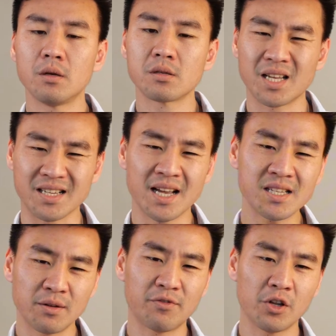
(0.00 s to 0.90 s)

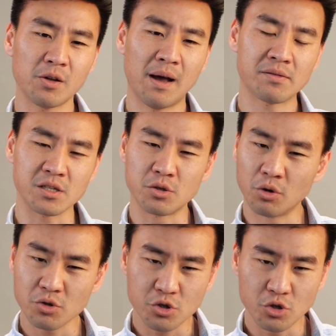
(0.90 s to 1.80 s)
Success in further maths is
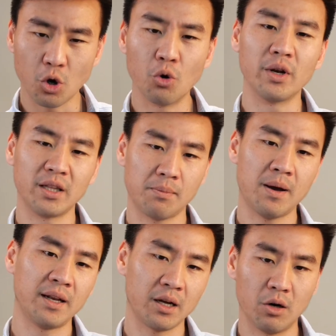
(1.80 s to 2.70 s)
not solely
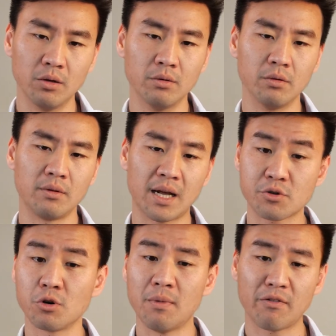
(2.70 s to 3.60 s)
depending on
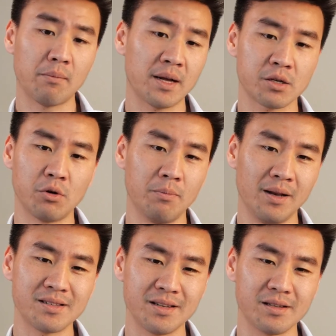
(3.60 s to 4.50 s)
natural mathematical
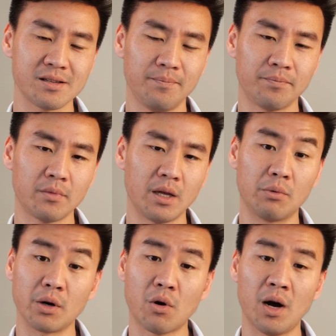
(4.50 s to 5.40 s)
abilities. It
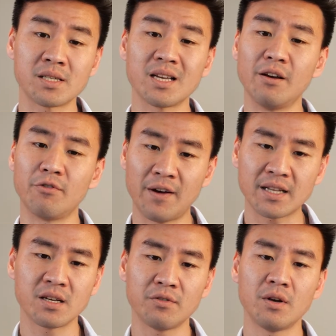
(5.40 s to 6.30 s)
requires
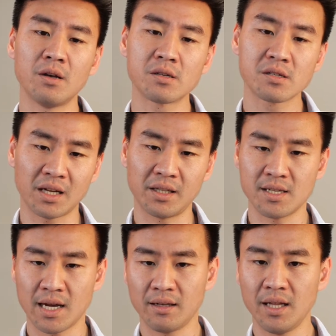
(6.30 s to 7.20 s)
effective study
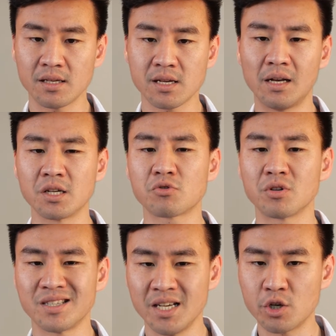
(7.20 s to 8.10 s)
techniques and a
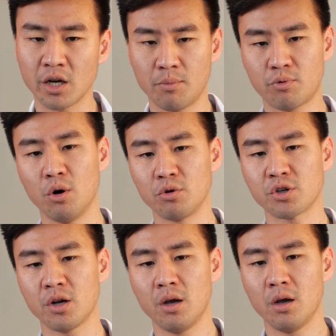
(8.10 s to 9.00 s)
strategic
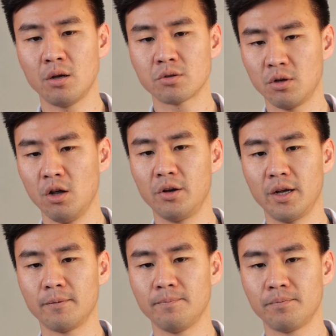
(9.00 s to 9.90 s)
approach to
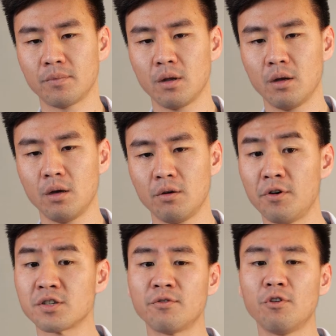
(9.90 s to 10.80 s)
learning.
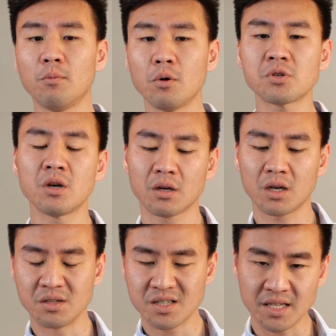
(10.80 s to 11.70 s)
First and foremost,
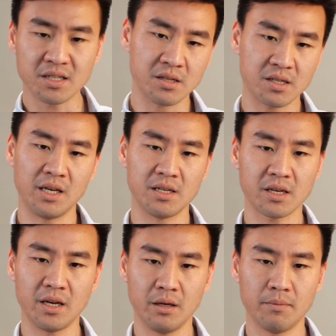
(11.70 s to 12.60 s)
consistency is
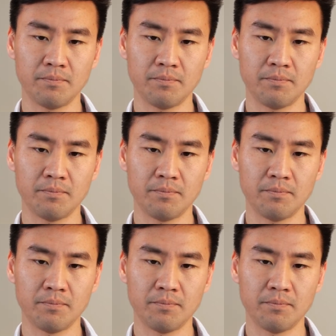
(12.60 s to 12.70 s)
key.